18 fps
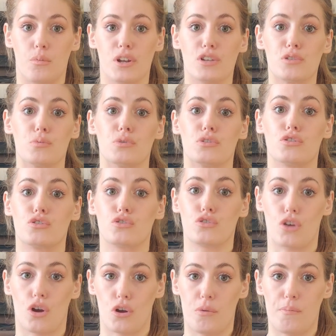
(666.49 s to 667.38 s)
which was
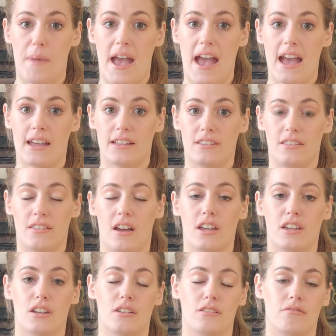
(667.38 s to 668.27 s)
so bad that
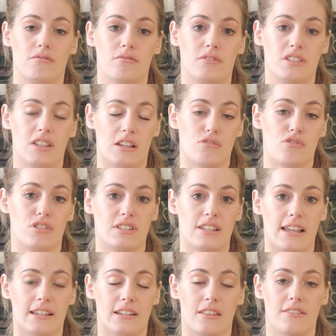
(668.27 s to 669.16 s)
I couldn't sit
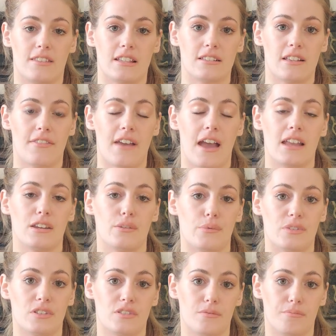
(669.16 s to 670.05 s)
cross-legged and things like that, and it
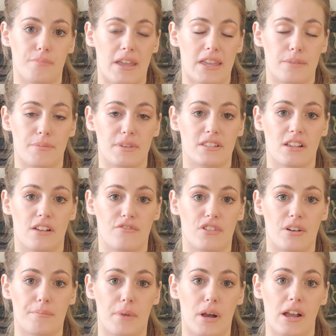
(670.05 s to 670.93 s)
was making me
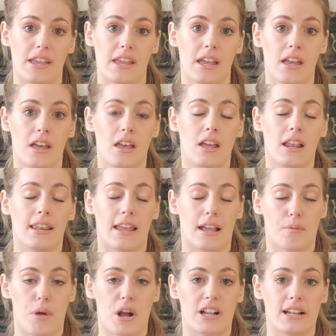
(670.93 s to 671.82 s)
suffer in my
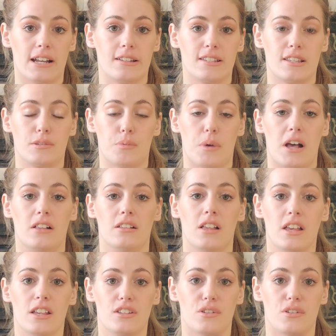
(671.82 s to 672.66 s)
leg workouts as well.